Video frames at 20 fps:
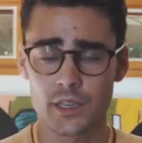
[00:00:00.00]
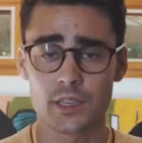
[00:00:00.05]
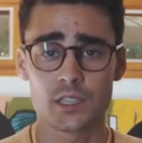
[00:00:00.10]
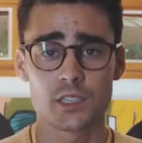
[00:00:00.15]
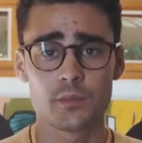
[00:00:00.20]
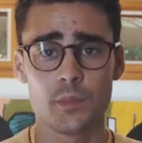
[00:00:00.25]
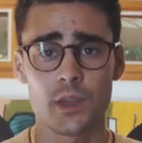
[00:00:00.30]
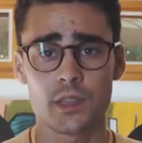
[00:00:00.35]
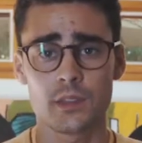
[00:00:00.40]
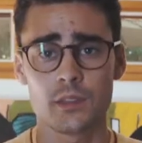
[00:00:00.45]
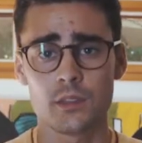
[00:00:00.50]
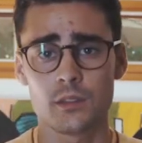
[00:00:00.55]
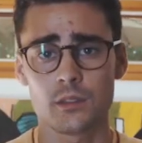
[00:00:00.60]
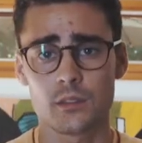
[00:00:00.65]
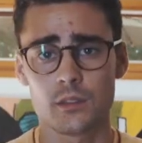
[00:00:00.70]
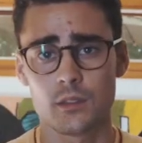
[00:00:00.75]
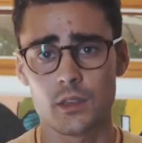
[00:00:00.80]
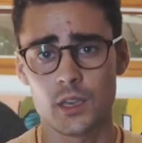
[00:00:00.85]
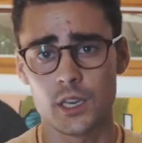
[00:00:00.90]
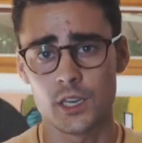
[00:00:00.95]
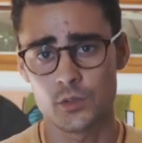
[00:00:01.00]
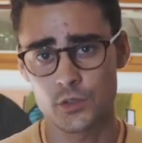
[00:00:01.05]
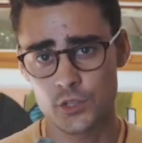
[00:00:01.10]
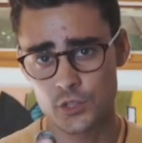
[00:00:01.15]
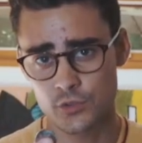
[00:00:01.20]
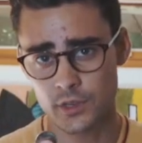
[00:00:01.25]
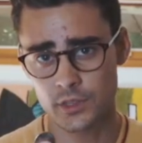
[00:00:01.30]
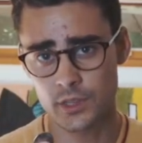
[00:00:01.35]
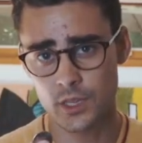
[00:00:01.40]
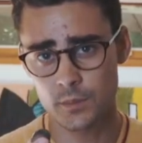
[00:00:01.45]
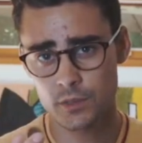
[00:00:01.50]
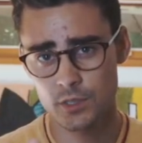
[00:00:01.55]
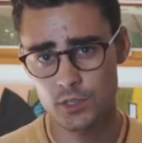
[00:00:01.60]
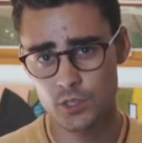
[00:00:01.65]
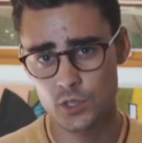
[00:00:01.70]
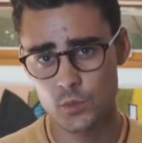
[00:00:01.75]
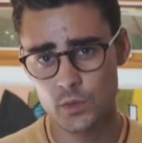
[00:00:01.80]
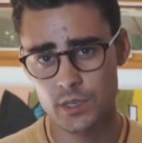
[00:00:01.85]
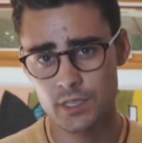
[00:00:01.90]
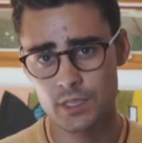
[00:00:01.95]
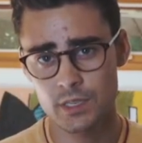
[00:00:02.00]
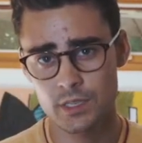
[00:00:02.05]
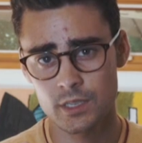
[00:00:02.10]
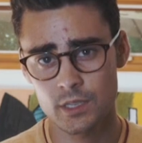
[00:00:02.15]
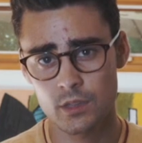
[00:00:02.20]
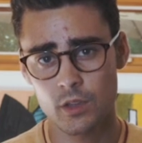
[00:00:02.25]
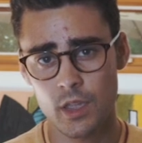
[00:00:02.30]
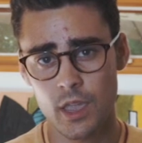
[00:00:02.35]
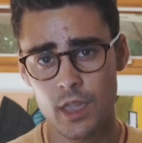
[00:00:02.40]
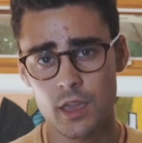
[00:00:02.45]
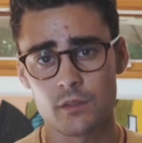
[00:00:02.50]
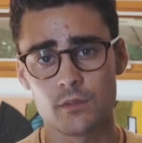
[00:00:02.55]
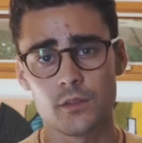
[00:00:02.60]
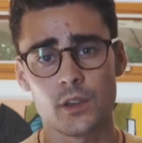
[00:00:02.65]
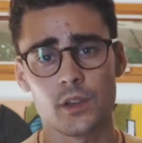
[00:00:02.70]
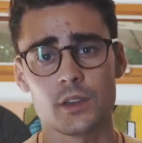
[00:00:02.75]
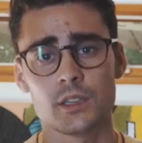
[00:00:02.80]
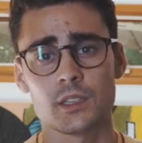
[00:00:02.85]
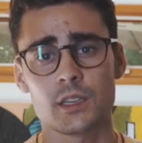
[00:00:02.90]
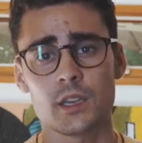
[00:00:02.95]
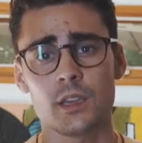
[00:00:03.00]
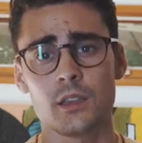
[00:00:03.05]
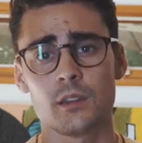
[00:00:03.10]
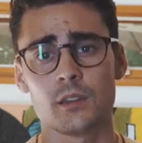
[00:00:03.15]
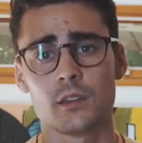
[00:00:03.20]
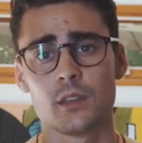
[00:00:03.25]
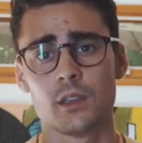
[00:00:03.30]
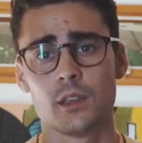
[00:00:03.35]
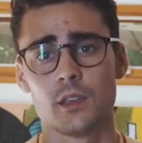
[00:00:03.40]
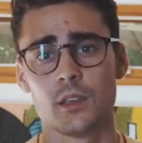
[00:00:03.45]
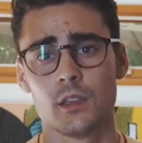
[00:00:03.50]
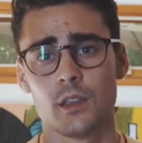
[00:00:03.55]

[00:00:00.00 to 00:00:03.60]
They inspect it, and you instruct them to squeeze it into their hand very tight.